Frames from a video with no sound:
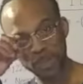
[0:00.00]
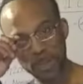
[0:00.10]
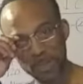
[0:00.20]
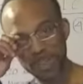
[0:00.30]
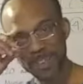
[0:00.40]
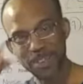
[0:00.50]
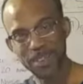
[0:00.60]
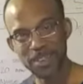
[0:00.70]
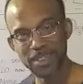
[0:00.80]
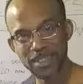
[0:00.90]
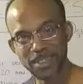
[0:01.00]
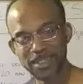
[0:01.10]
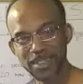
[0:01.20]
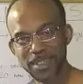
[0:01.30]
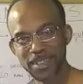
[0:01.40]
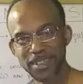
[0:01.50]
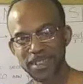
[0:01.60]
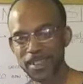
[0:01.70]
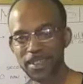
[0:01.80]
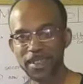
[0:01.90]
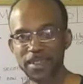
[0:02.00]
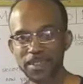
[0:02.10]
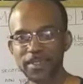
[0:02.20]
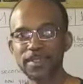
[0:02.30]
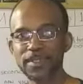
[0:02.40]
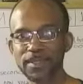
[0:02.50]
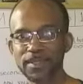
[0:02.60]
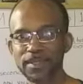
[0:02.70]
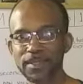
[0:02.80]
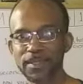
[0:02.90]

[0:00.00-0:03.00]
Real trill, real bill. Got more